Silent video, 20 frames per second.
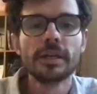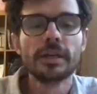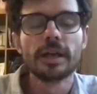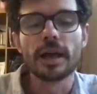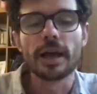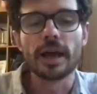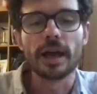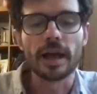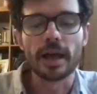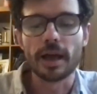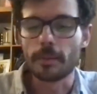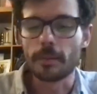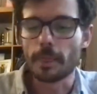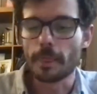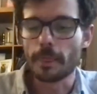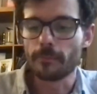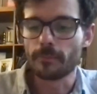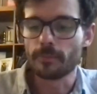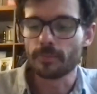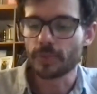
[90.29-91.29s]

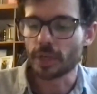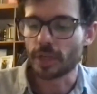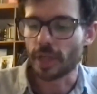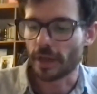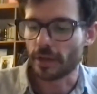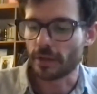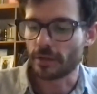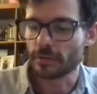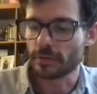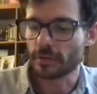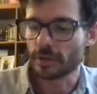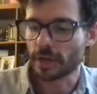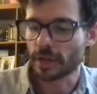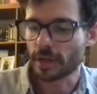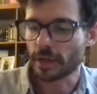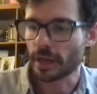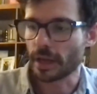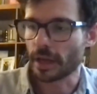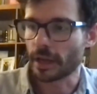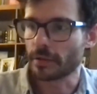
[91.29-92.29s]
you know,
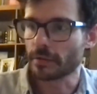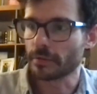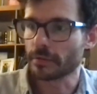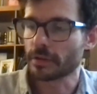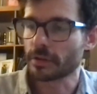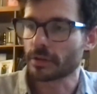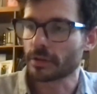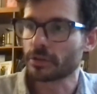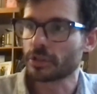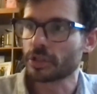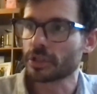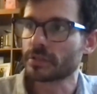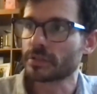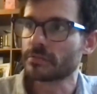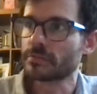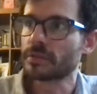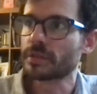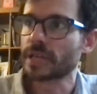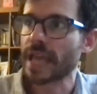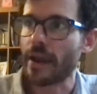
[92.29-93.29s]
just
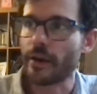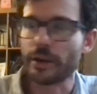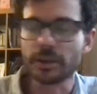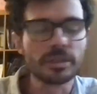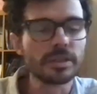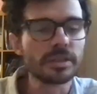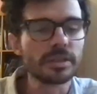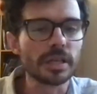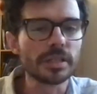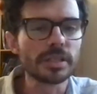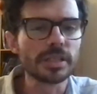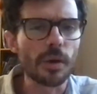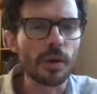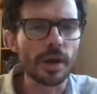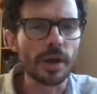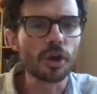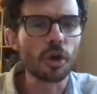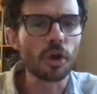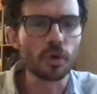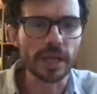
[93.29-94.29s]
characters that are so
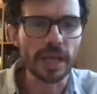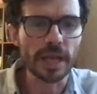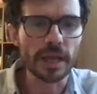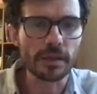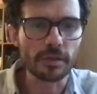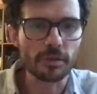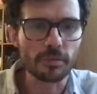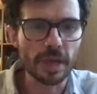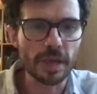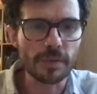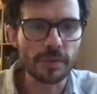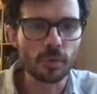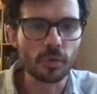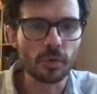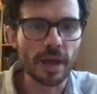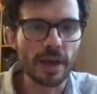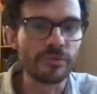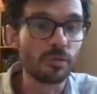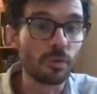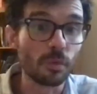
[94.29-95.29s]
iconic that
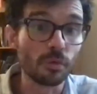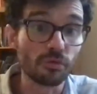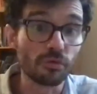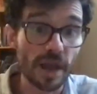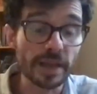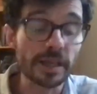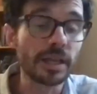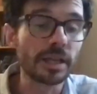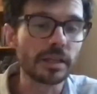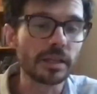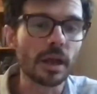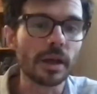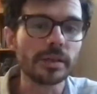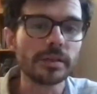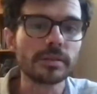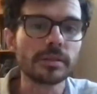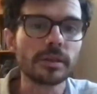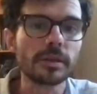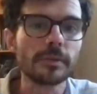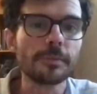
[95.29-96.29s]
everyone will
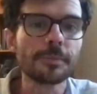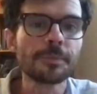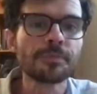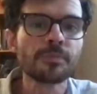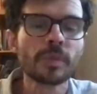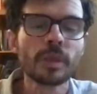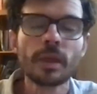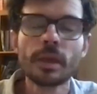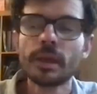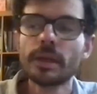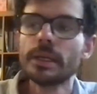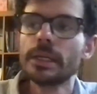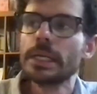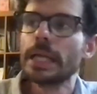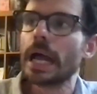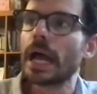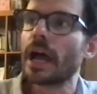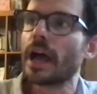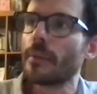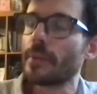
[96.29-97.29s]
recognize them.
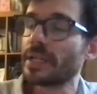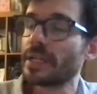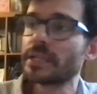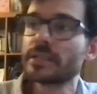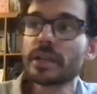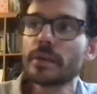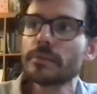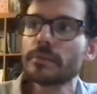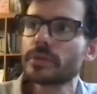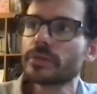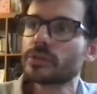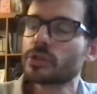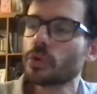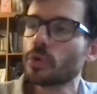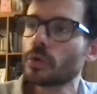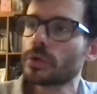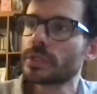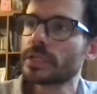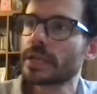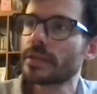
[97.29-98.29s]
And in terms of
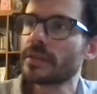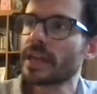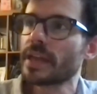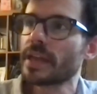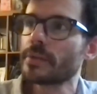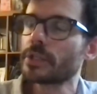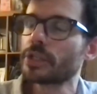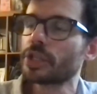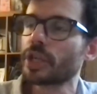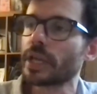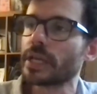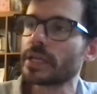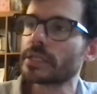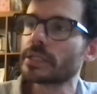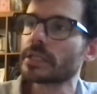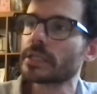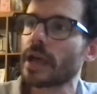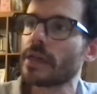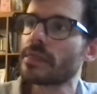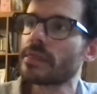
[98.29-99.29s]
sourcing the
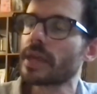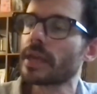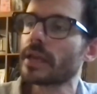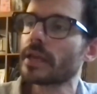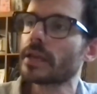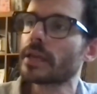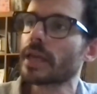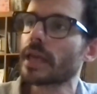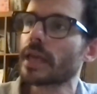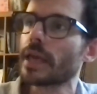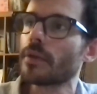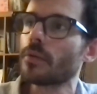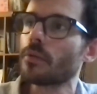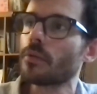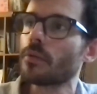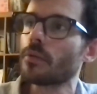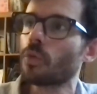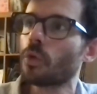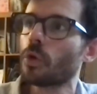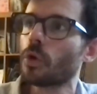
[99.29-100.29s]
images, I think it
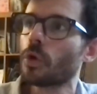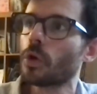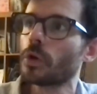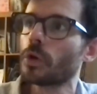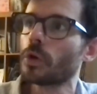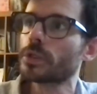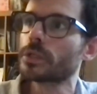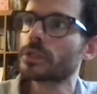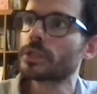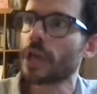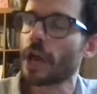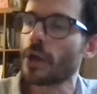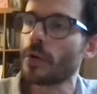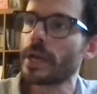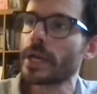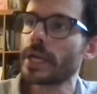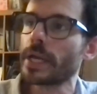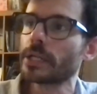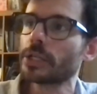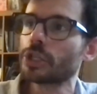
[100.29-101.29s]
was
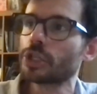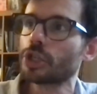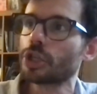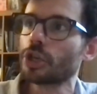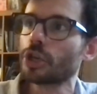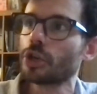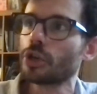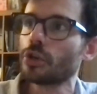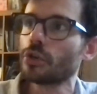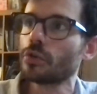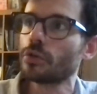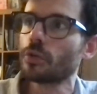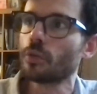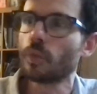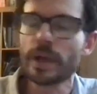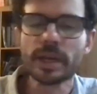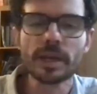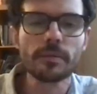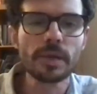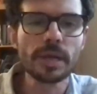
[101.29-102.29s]
going to the
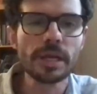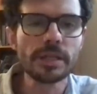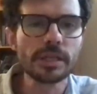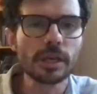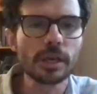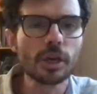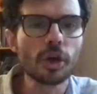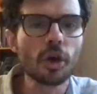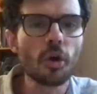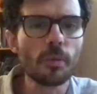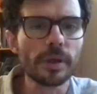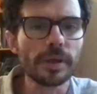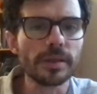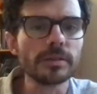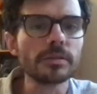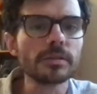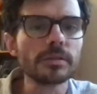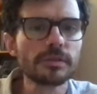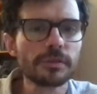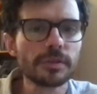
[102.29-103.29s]
Wikimedia
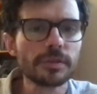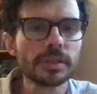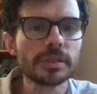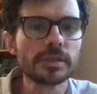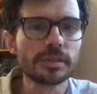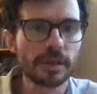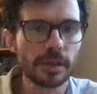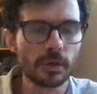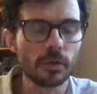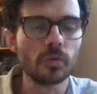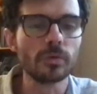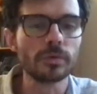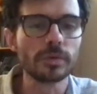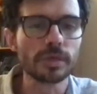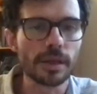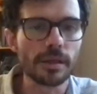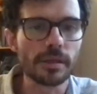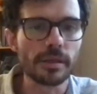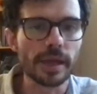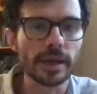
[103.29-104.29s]
Commons for the stills,
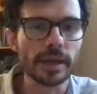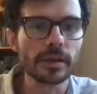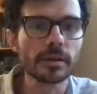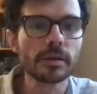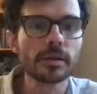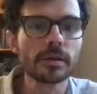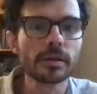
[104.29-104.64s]
I think.